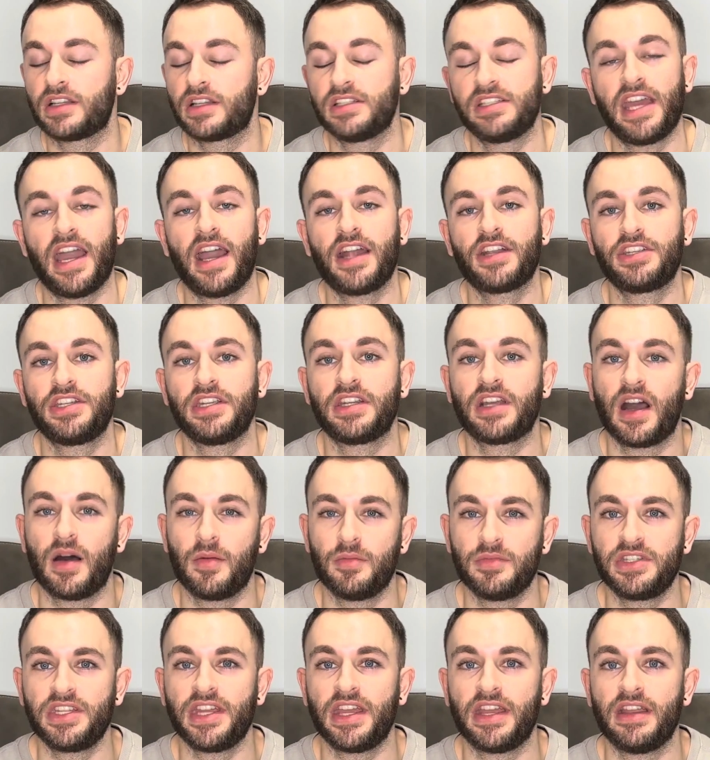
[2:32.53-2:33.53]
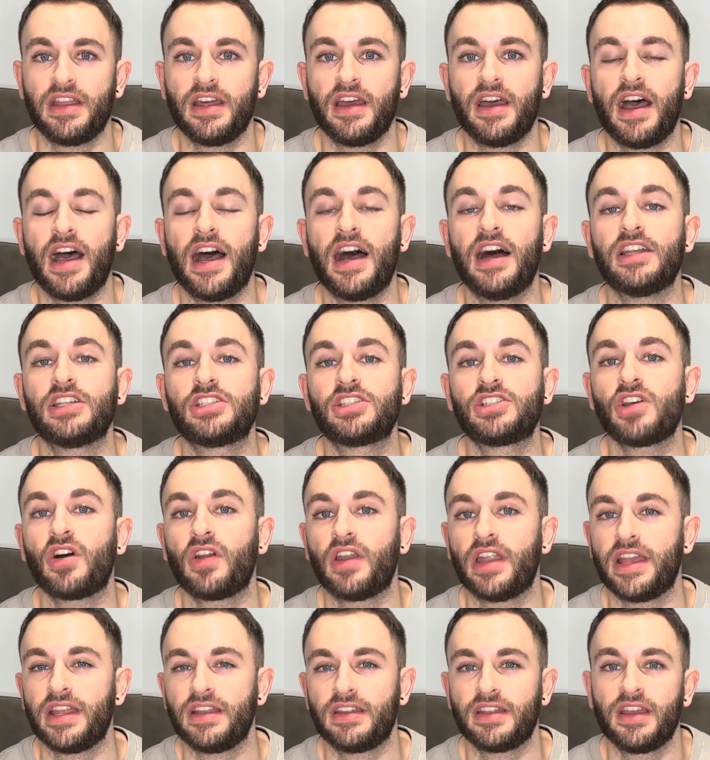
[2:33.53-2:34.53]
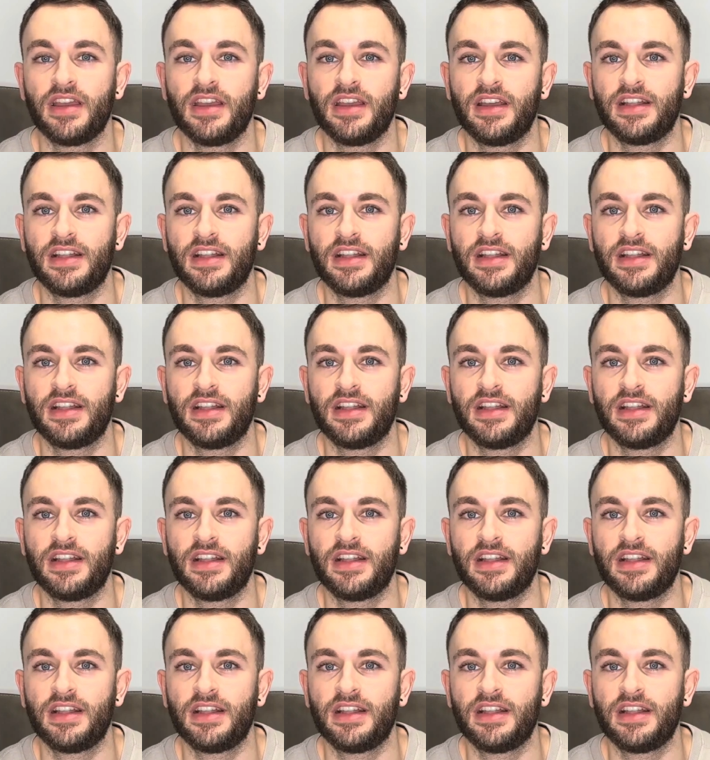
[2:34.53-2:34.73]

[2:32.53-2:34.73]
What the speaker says: because it actually comes in at a solid